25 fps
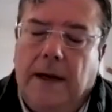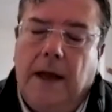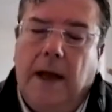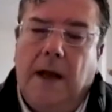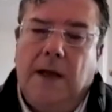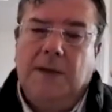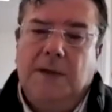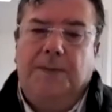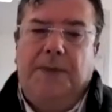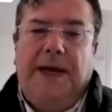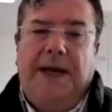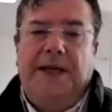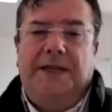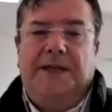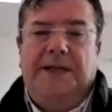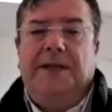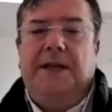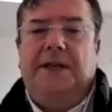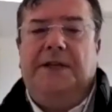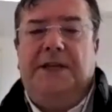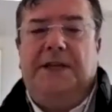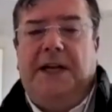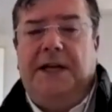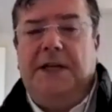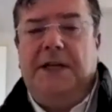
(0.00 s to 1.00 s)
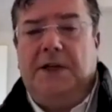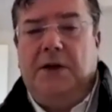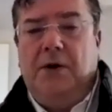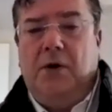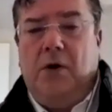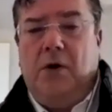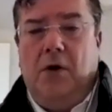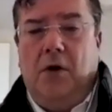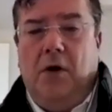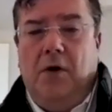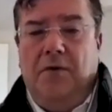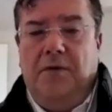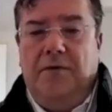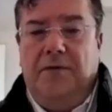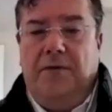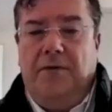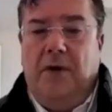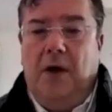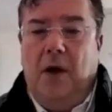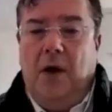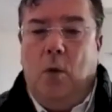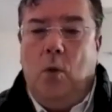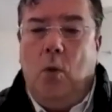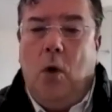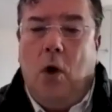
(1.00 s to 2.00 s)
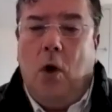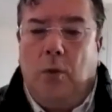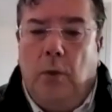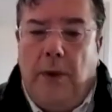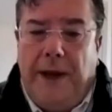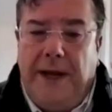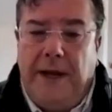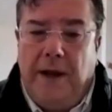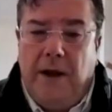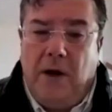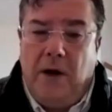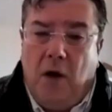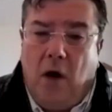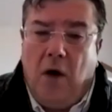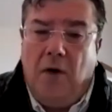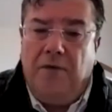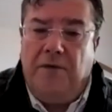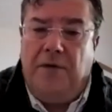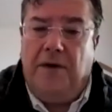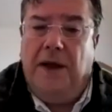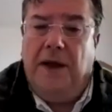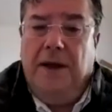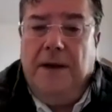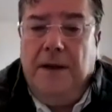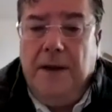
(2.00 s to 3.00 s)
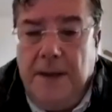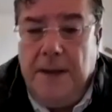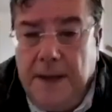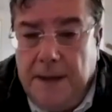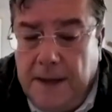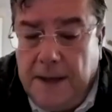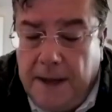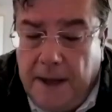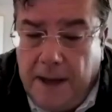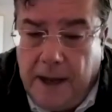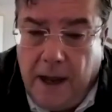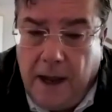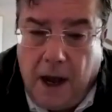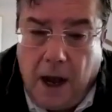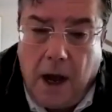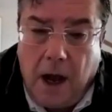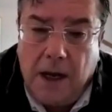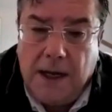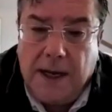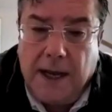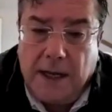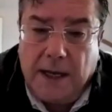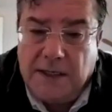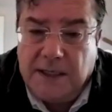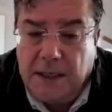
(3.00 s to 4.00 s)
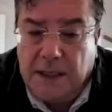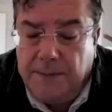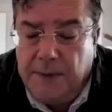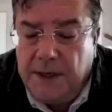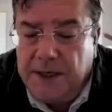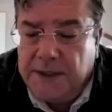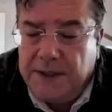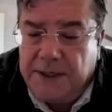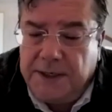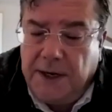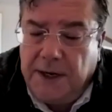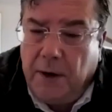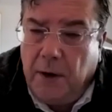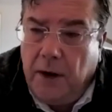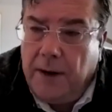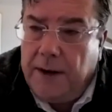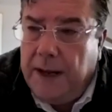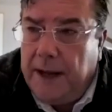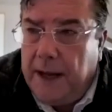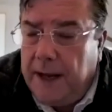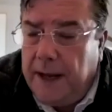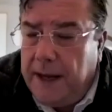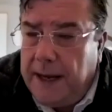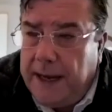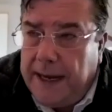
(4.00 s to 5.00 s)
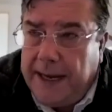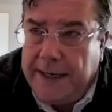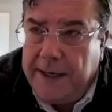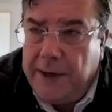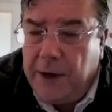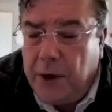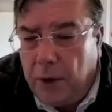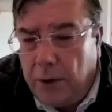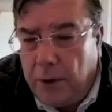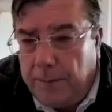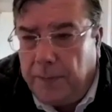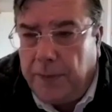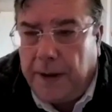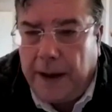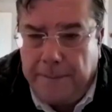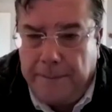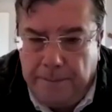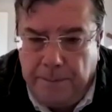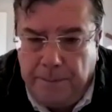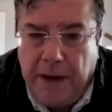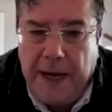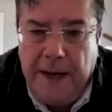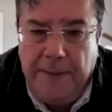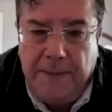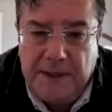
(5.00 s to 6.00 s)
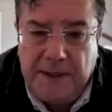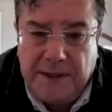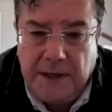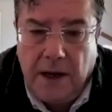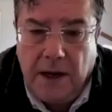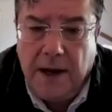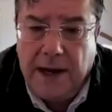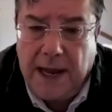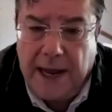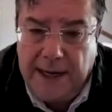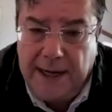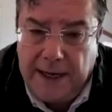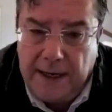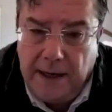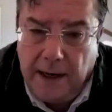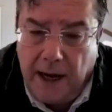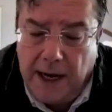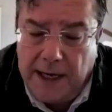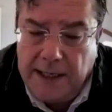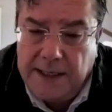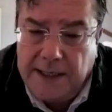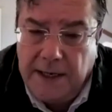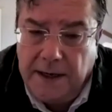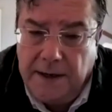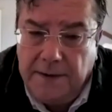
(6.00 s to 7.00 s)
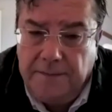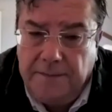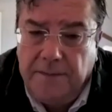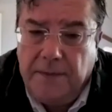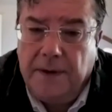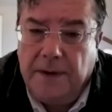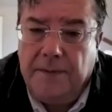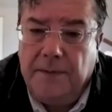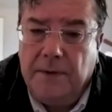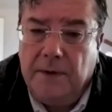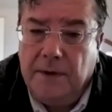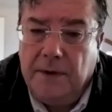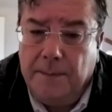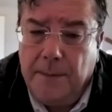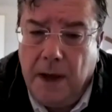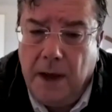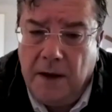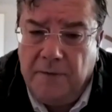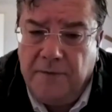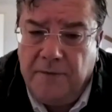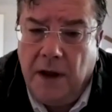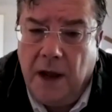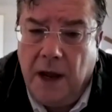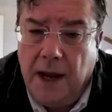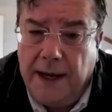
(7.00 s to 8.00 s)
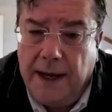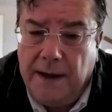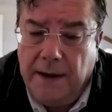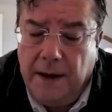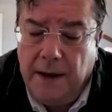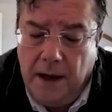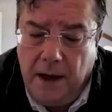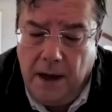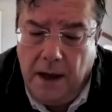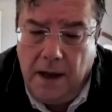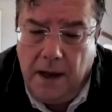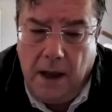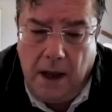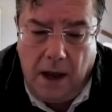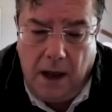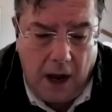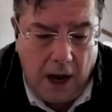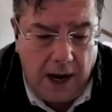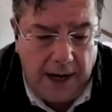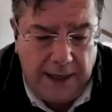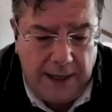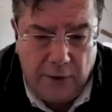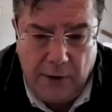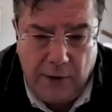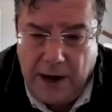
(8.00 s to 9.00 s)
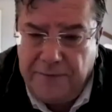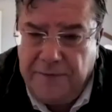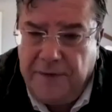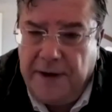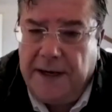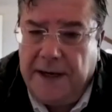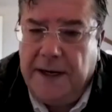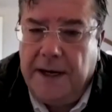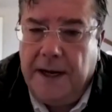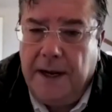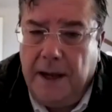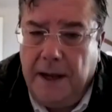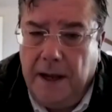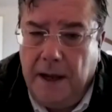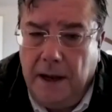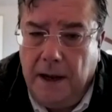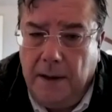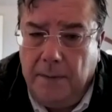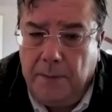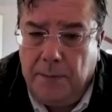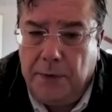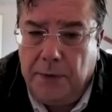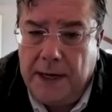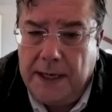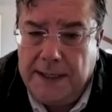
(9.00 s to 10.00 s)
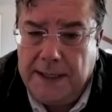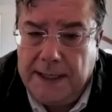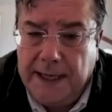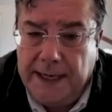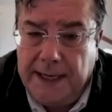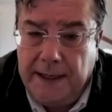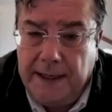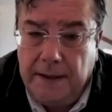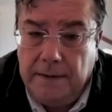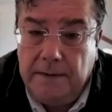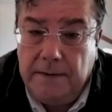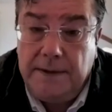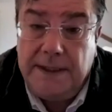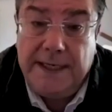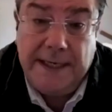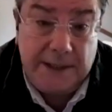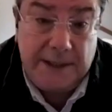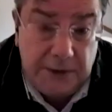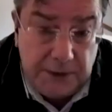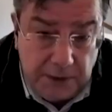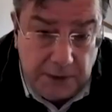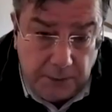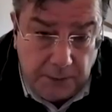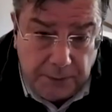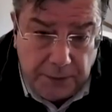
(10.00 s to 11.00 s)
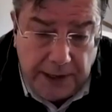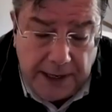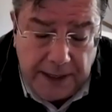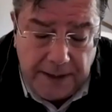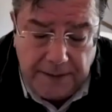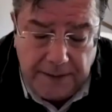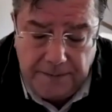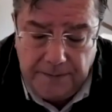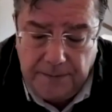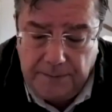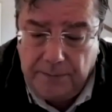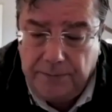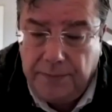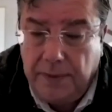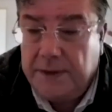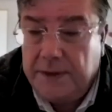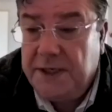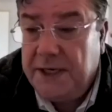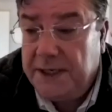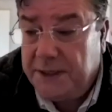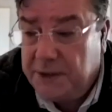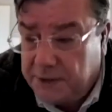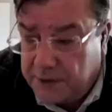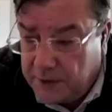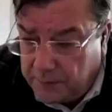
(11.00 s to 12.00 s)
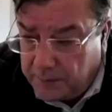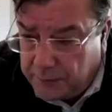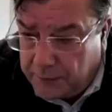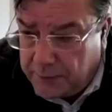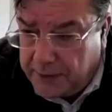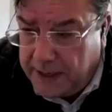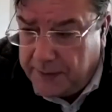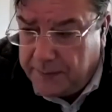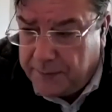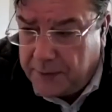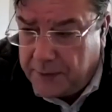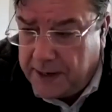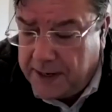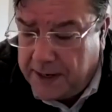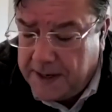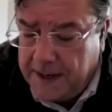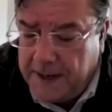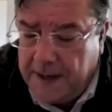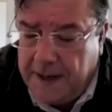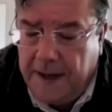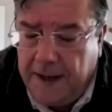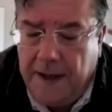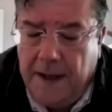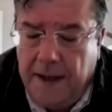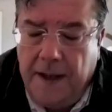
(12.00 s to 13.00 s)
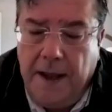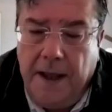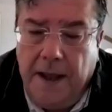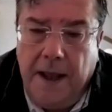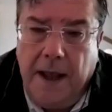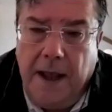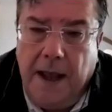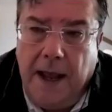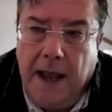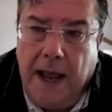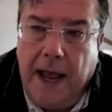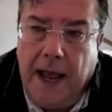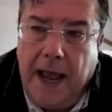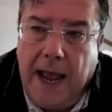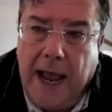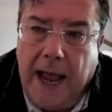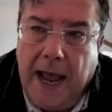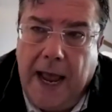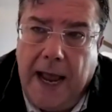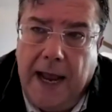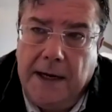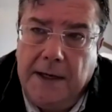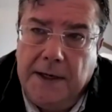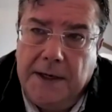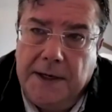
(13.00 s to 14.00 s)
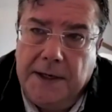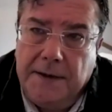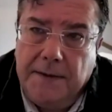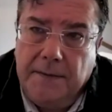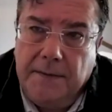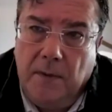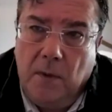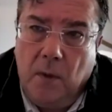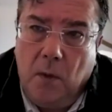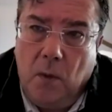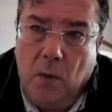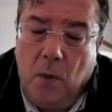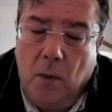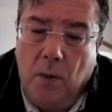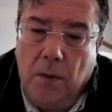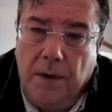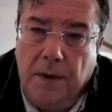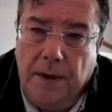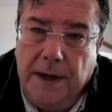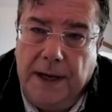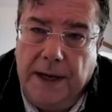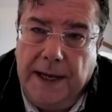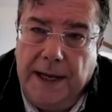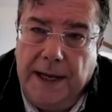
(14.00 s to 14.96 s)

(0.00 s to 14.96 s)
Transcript: almost like the last piece of the jigsaw of what we can offer our customers. You know, in Europe, papers are getting lighter. The demand for high graphic printing, digital print, digital preprint, and